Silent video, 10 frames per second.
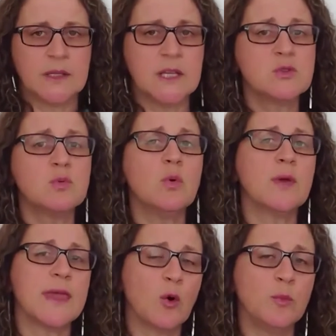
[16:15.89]
This will
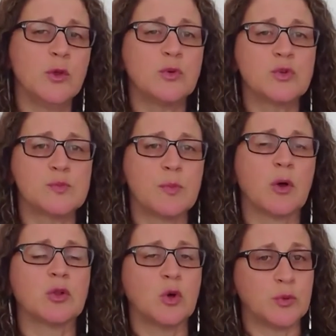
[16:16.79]
help you to
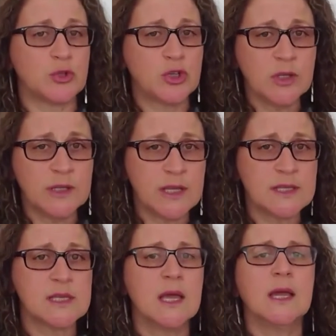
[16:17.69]
spot
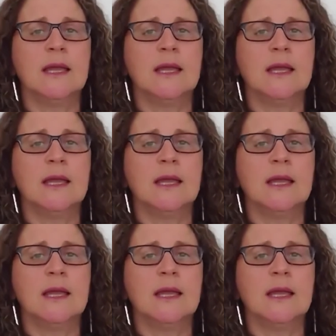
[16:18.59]
opportunities